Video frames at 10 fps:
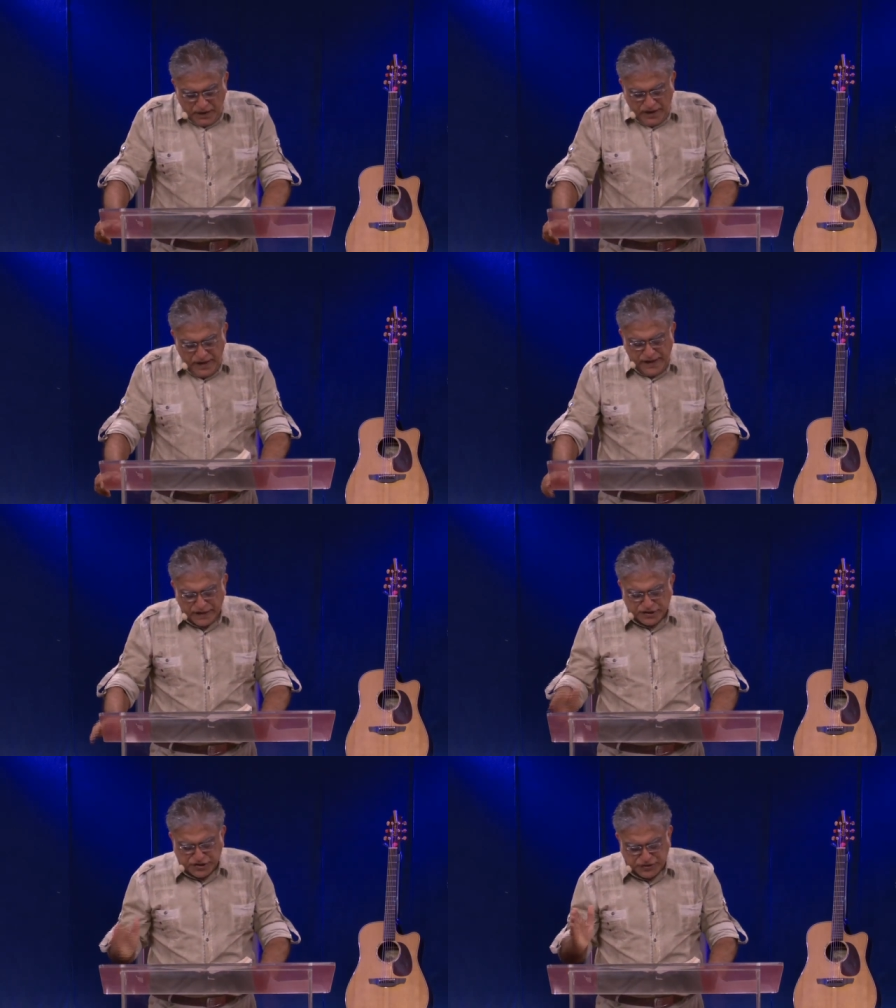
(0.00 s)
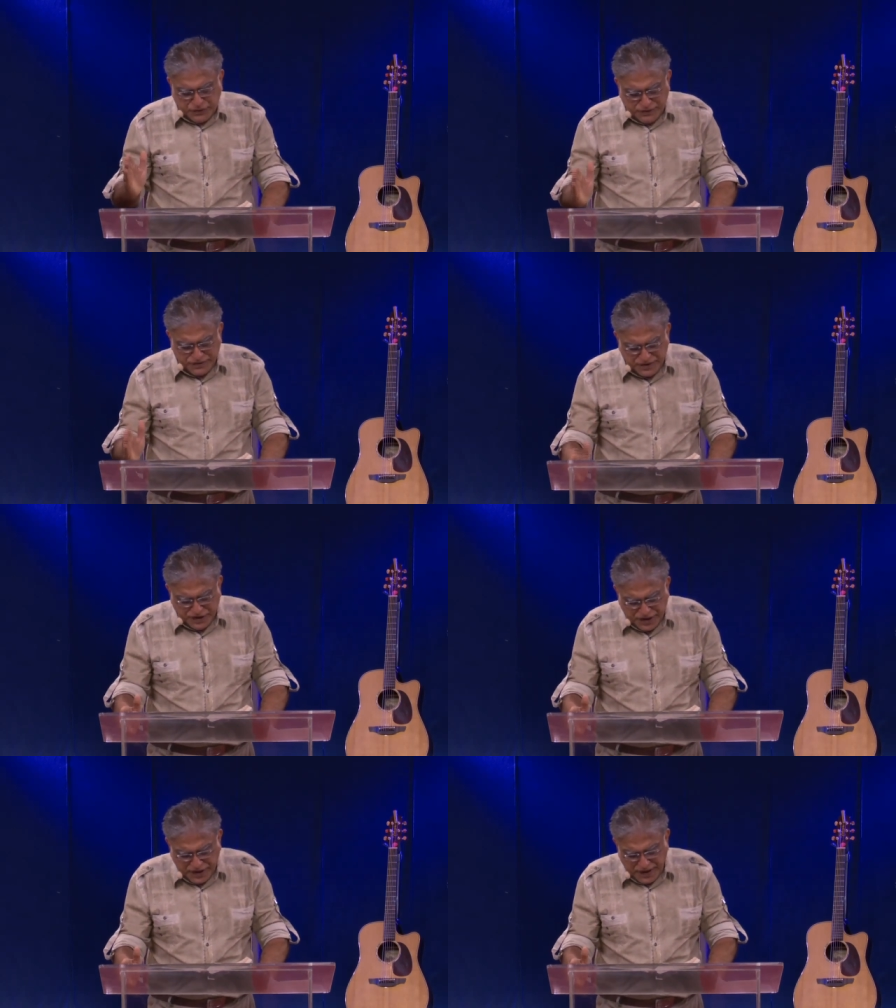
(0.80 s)
He had showed
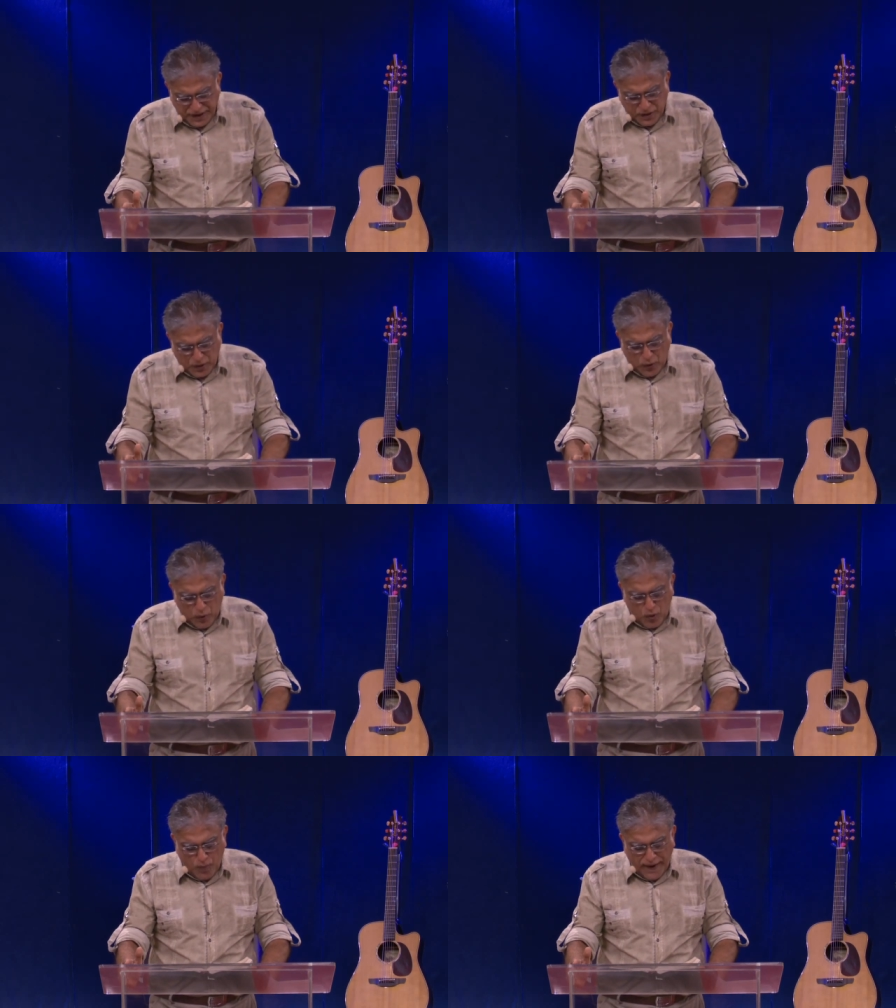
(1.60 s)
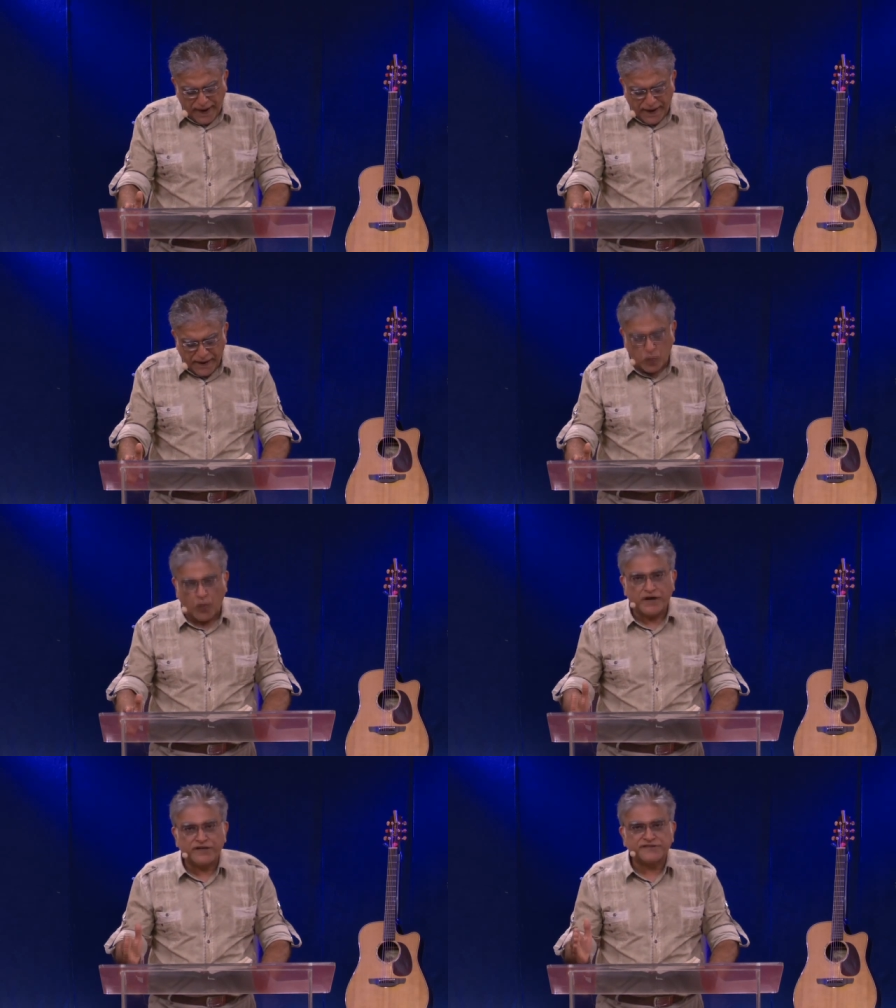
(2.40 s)
thee, O man,
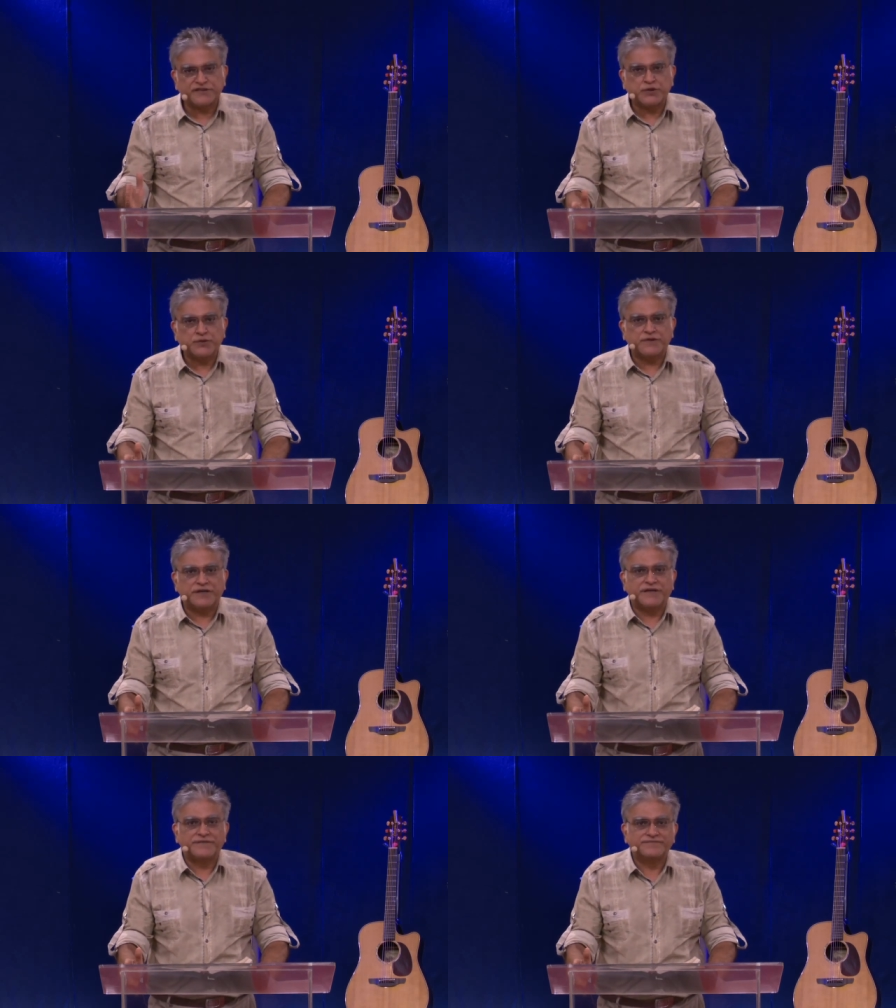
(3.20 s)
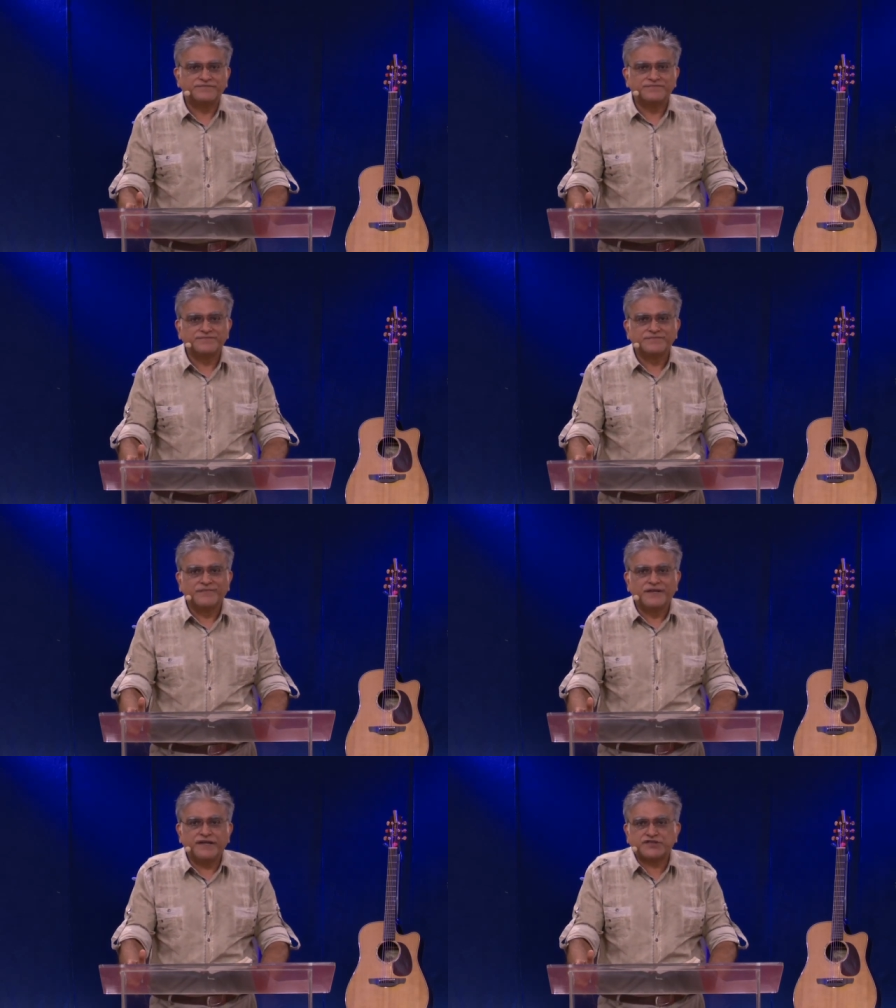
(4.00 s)
what is good.
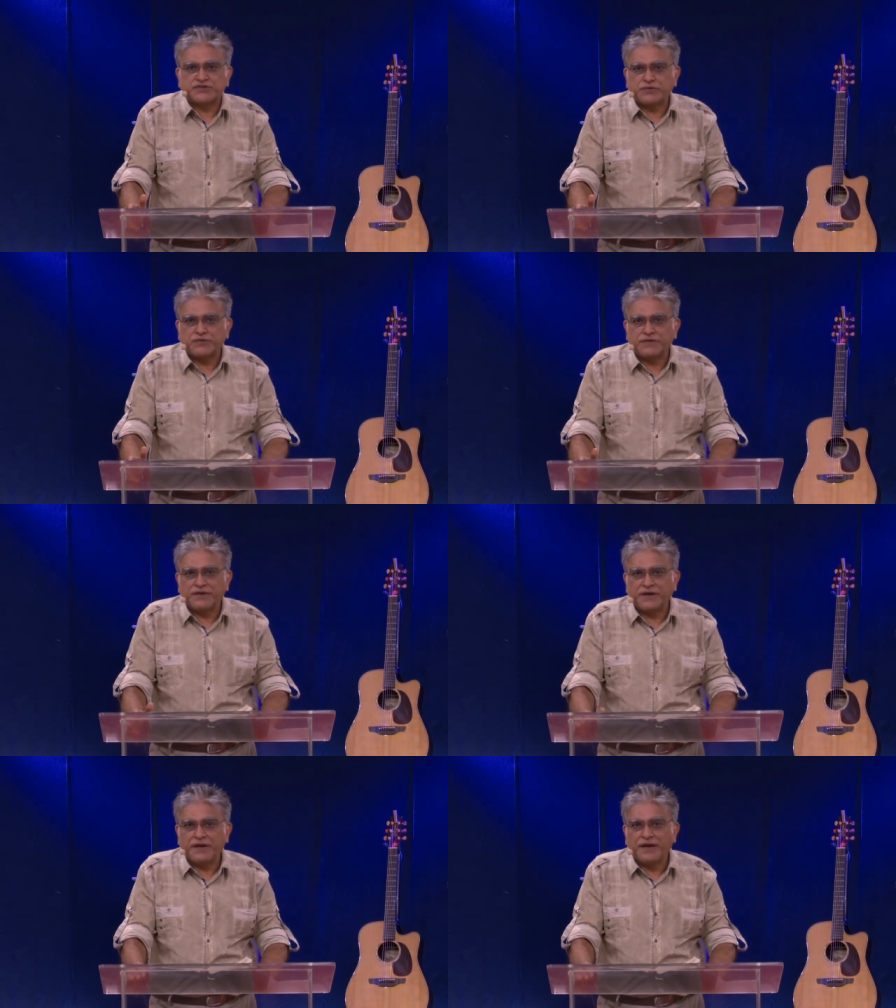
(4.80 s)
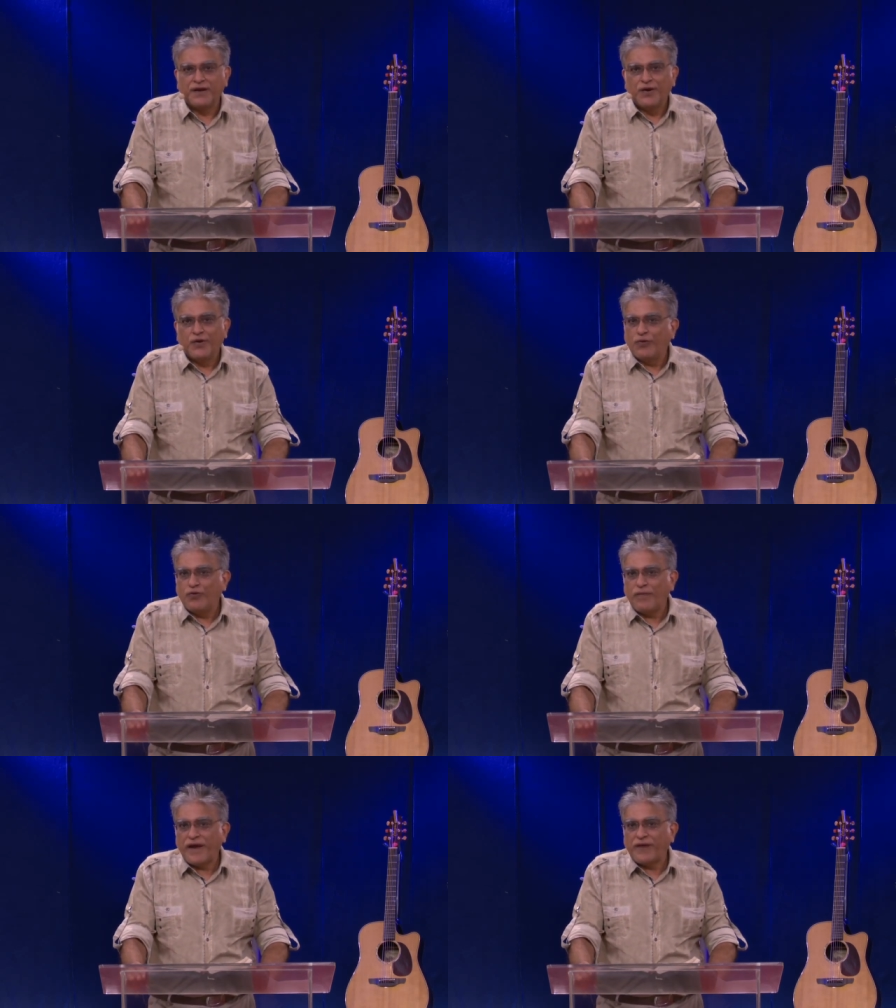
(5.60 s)
He had showed thee,
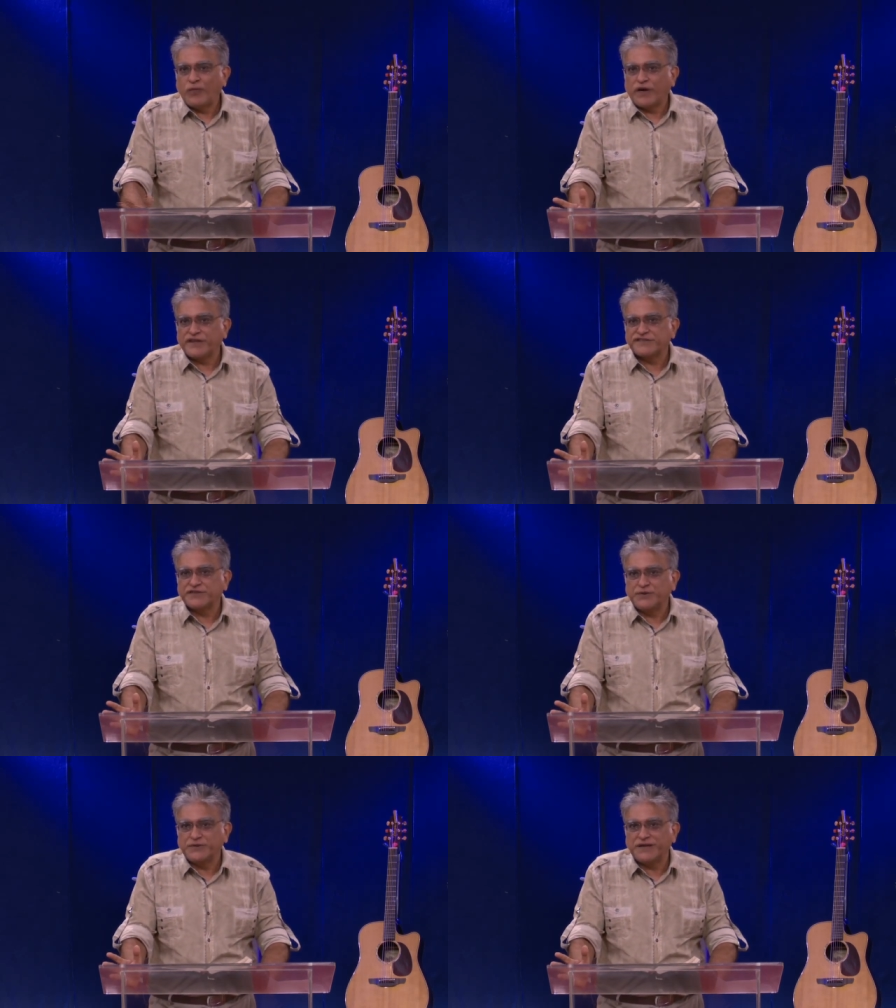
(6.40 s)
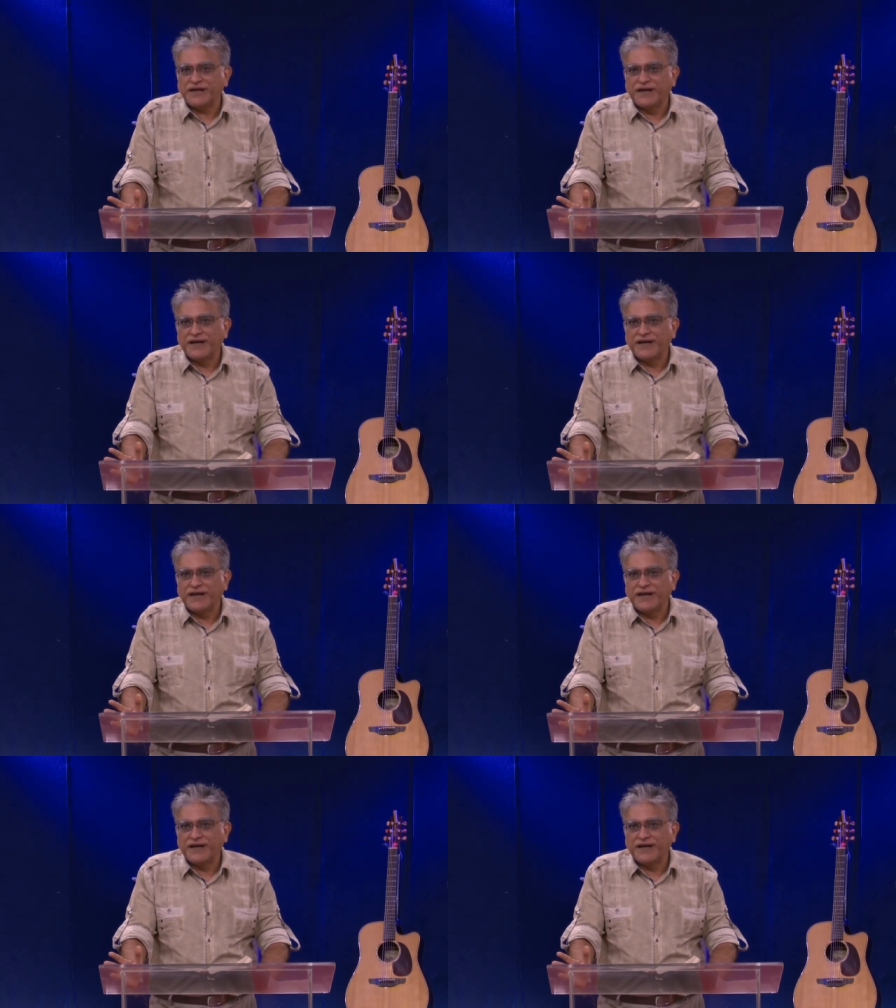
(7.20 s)
O man, what is good.